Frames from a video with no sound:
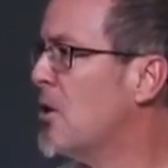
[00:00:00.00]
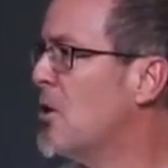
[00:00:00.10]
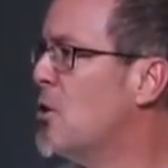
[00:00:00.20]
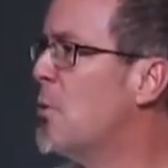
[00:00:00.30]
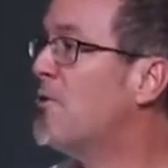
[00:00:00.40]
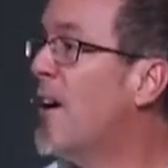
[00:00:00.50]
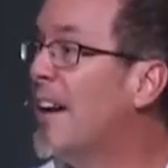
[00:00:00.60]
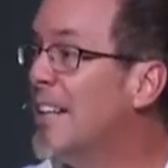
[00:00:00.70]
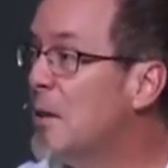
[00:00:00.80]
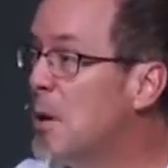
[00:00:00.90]
You will
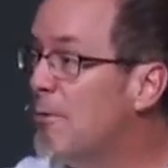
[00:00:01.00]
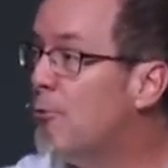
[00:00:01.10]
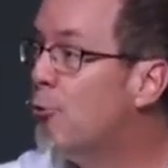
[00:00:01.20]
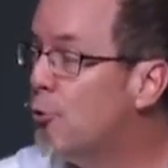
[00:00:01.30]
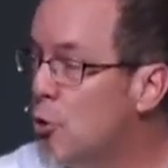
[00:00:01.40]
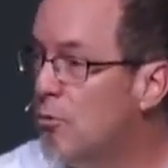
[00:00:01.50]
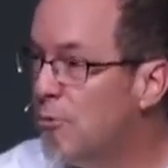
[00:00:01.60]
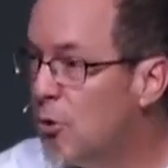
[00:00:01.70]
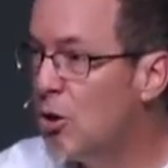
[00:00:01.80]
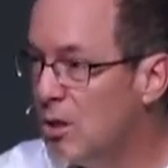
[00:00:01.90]
finally be
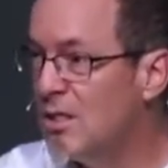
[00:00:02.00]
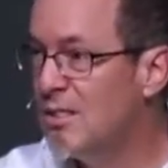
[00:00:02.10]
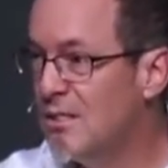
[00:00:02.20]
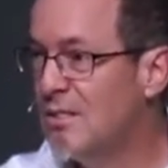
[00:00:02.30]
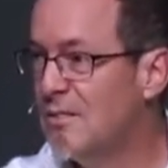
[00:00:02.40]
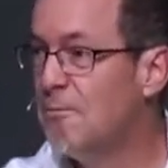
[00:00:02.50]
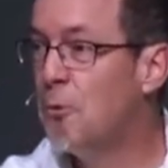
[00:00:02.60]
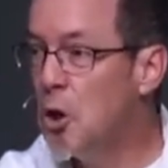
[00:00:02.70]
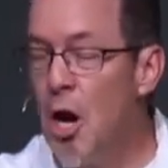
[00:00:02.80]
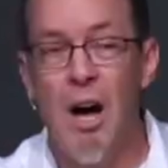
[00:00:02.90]
fruitful
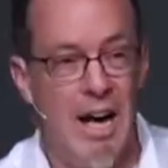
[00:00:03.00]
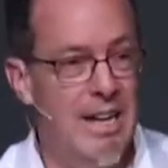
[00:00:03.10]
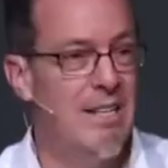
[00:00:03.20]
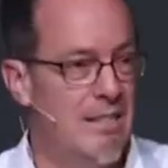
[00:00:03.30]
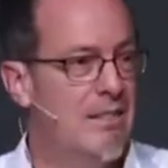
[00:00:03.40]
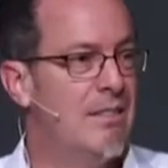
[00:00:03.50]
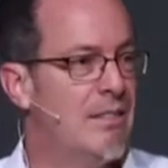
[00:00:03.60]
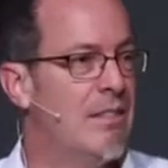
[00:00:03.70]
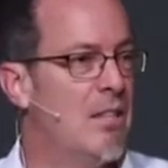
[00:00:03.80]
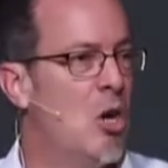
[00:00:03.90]
for God
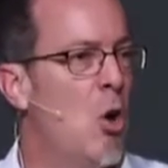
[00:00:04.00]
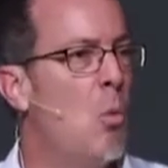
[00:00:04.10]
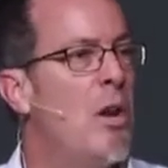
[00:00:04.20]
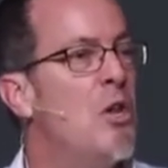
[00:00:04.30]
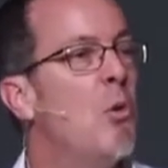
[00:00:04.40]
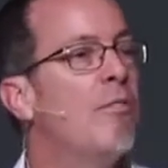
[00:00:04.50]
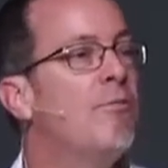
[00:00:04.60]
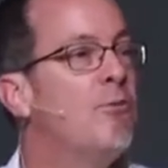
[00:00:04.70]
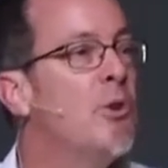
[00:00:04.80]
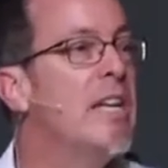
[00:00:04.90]
when you are
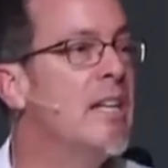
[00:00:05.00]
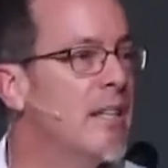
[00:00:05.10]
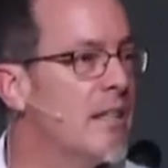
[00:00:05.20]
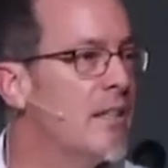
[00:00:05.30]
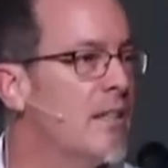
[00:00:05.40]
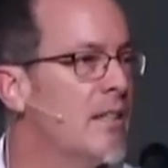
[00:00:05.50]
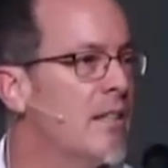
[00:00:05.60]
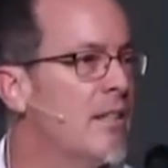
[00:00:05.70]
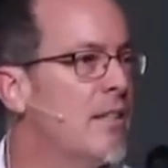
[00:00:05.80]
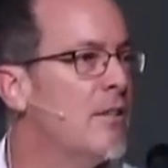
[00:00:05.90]
freed
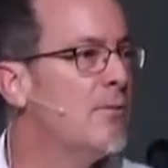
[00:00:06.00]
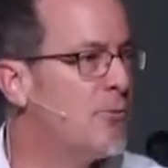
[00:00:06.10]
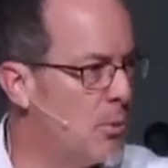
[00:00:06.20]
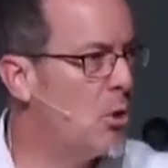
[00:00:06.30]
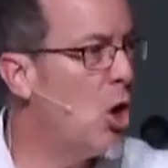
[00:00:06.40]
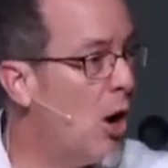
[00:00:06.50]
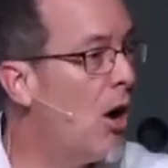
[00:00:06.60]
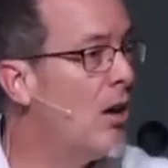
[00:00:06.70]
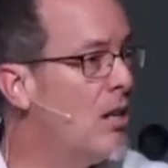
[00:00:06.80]
from law.